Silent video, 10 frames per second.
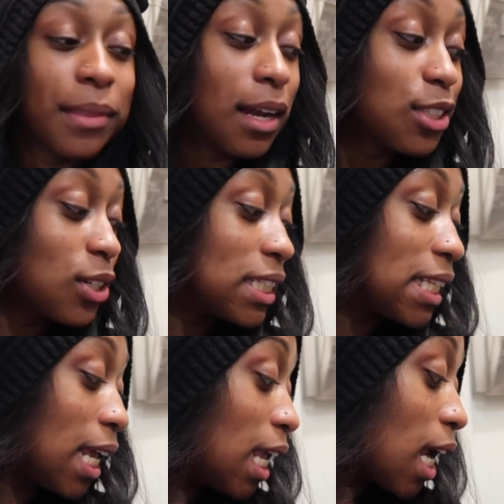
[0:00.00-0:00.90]
Now I was gonna
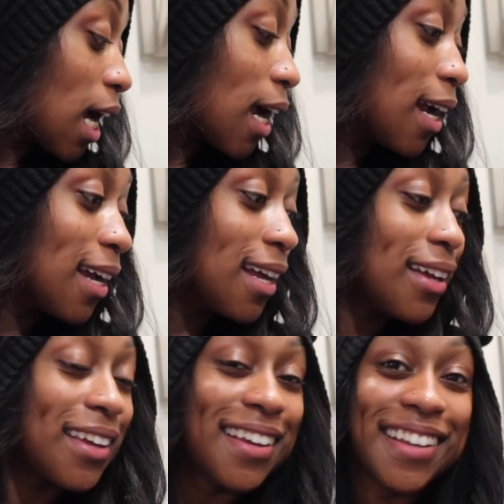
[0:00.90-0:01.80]
stay here
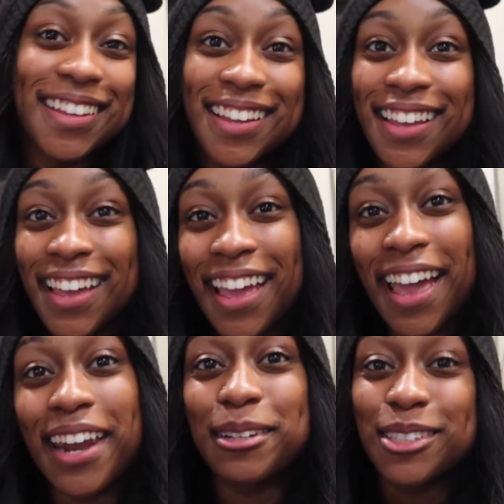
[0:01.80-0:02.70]

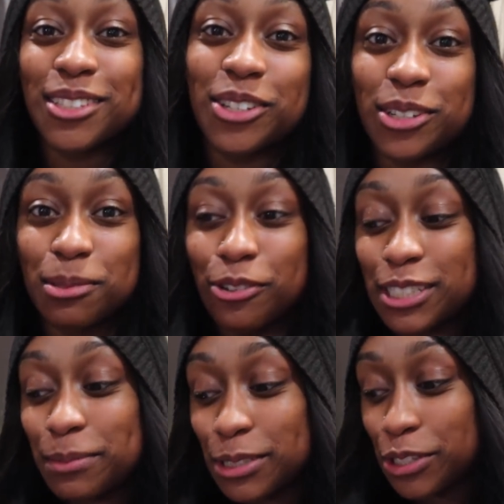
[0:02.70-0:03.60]
and I was gonna turn on some
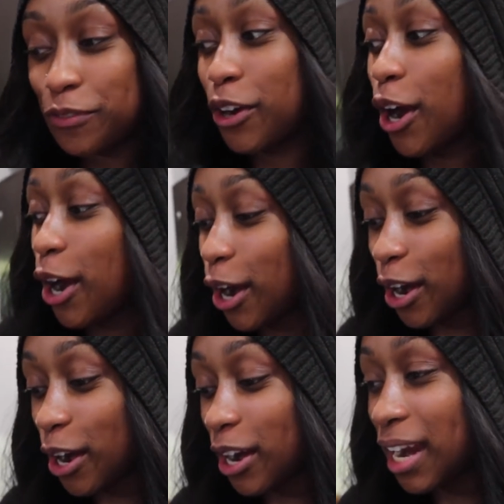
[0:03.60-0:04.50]
Christmas music for
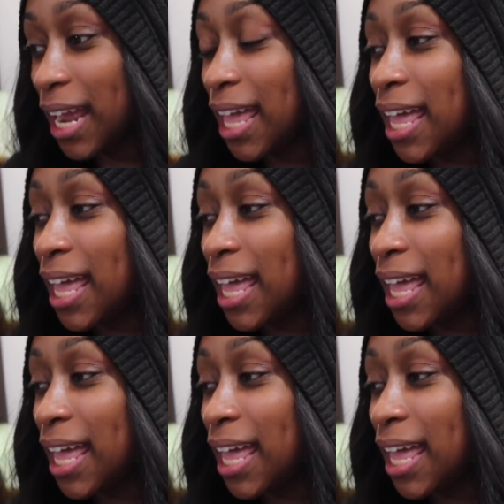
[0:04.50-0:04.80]
her.